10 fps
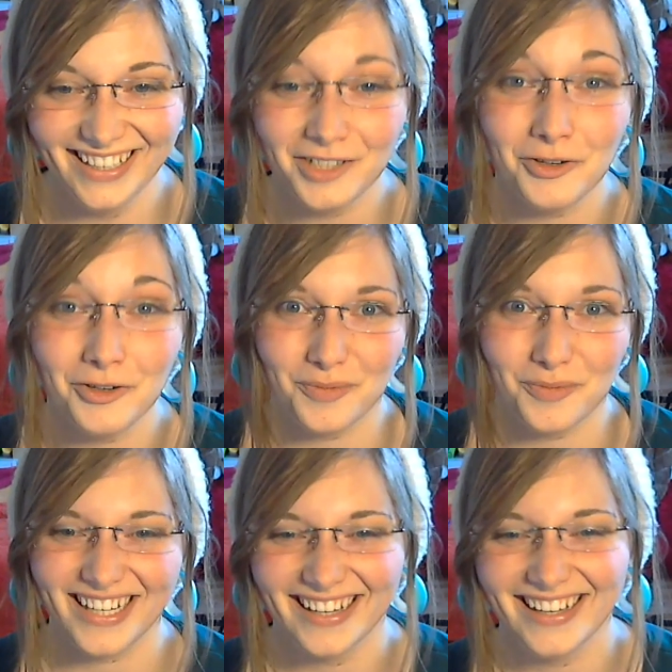
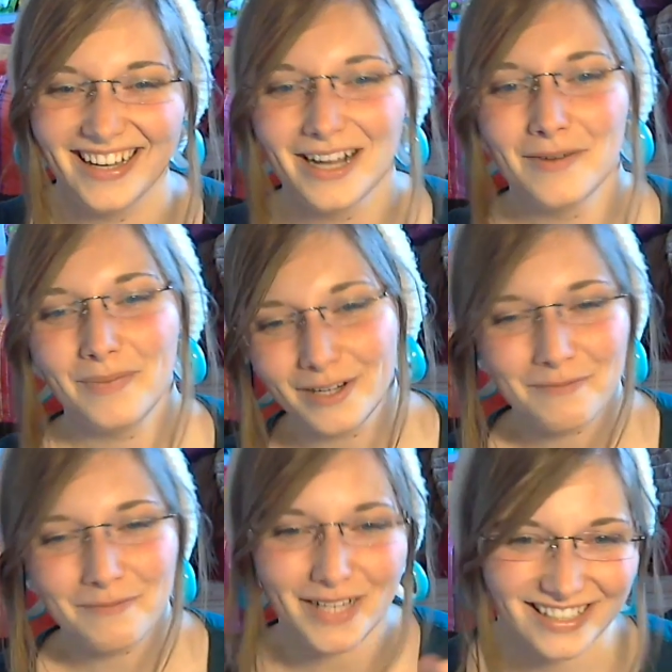normally. But it
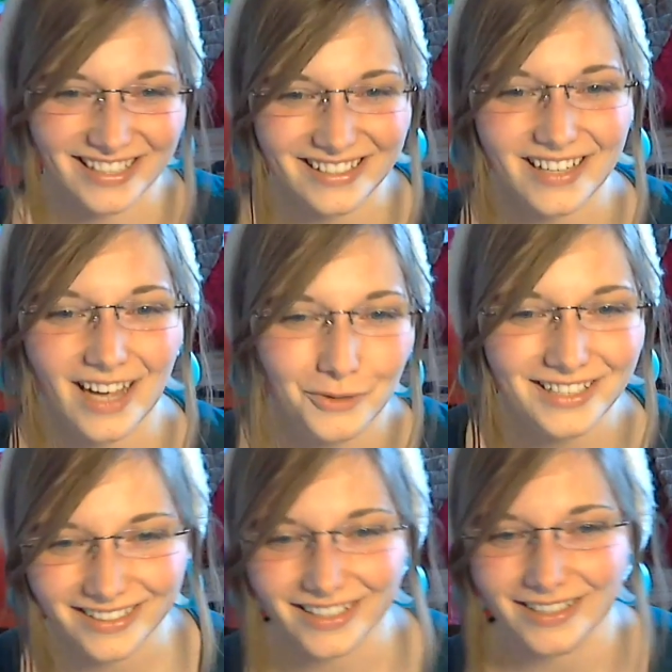mixes. I would say
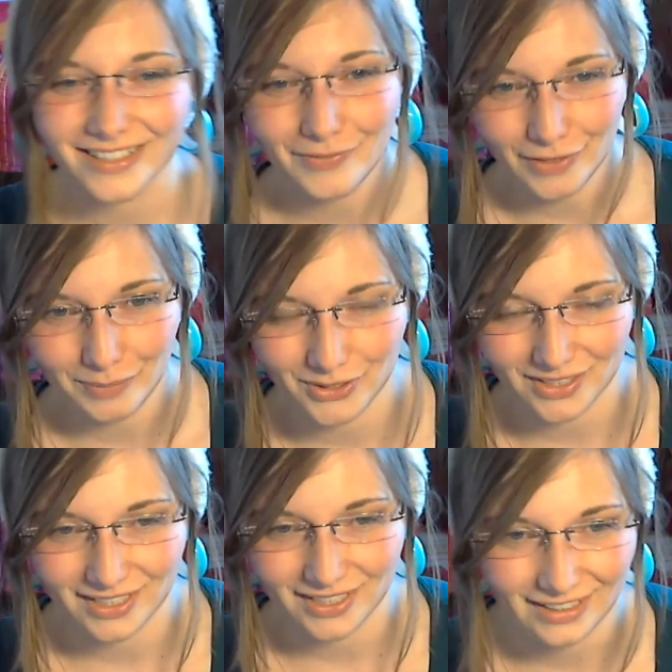it's like
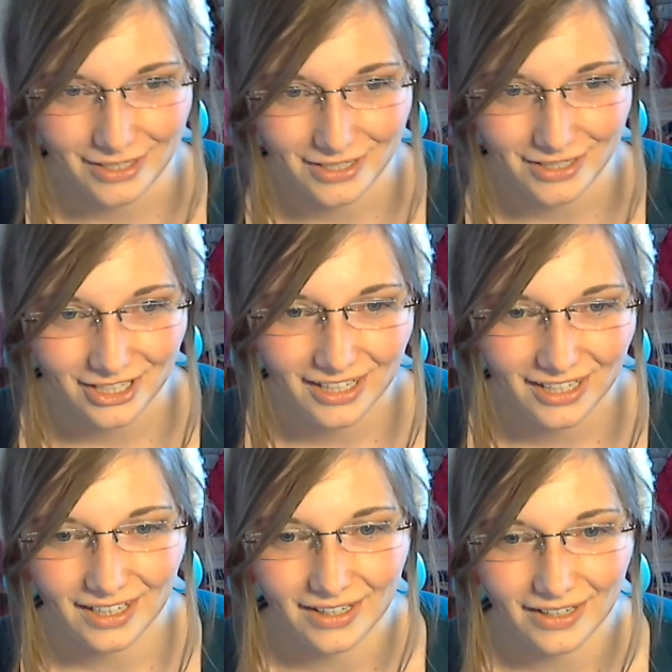70% English,
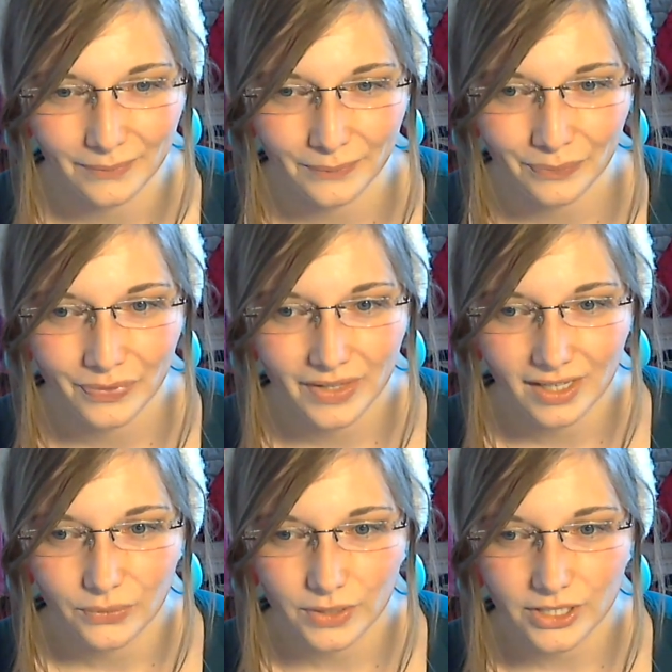
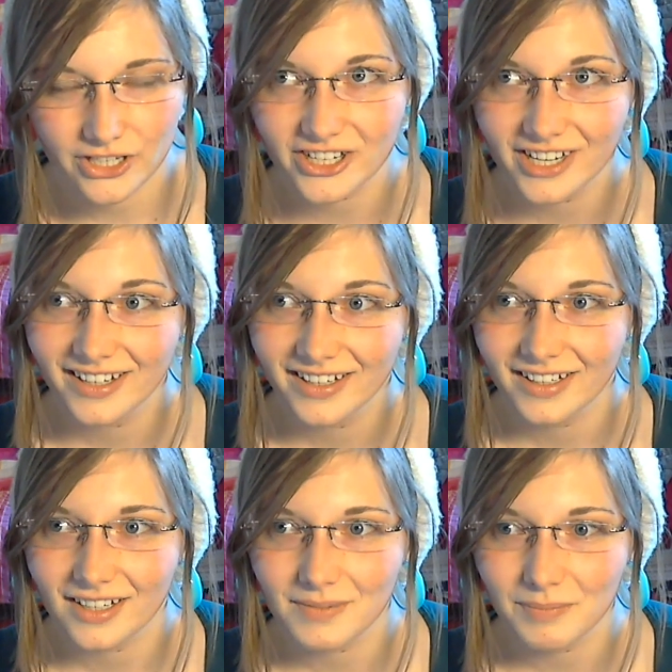which
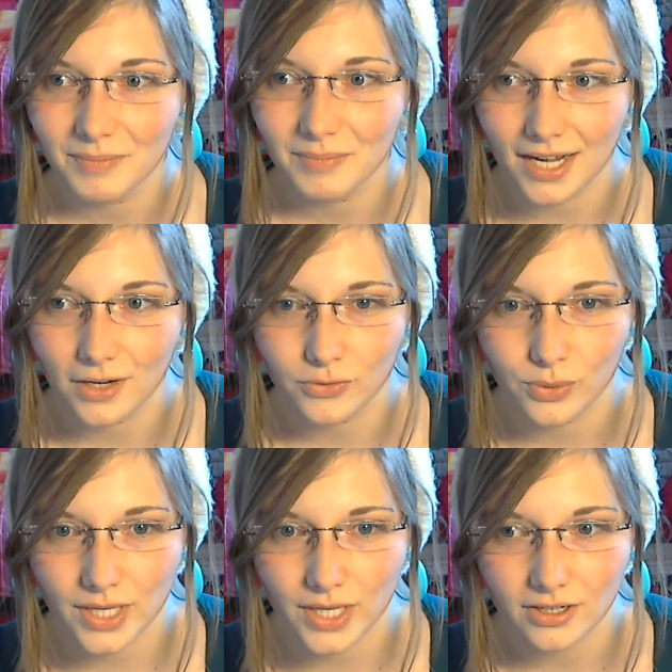may be kind of
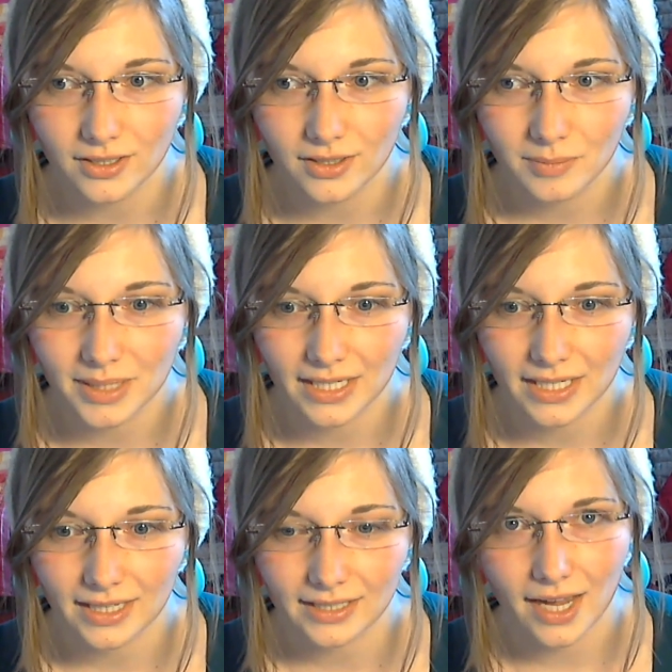weird, but
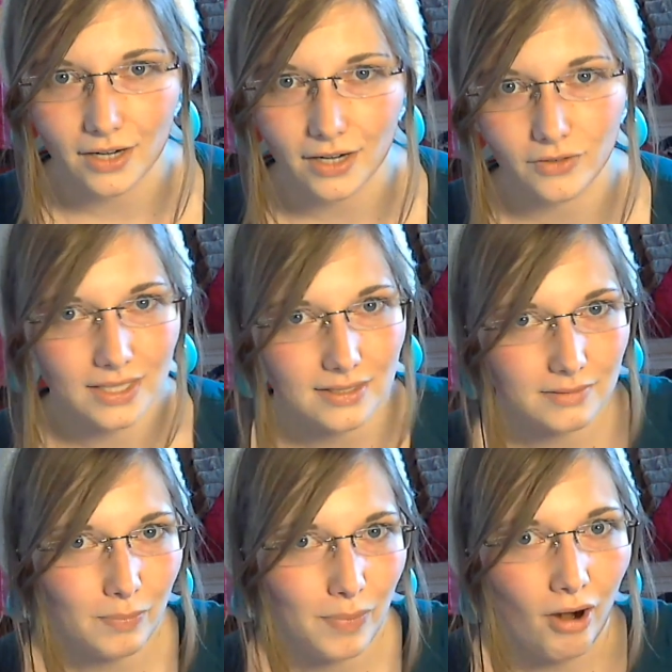that's
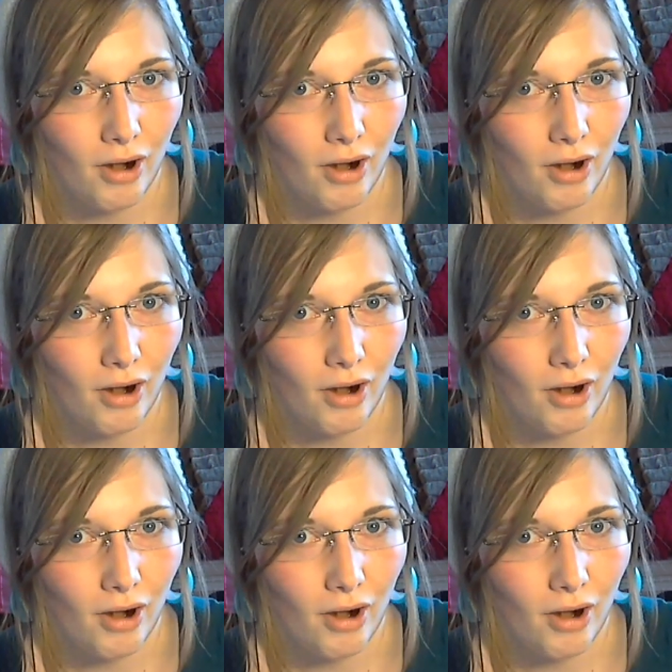part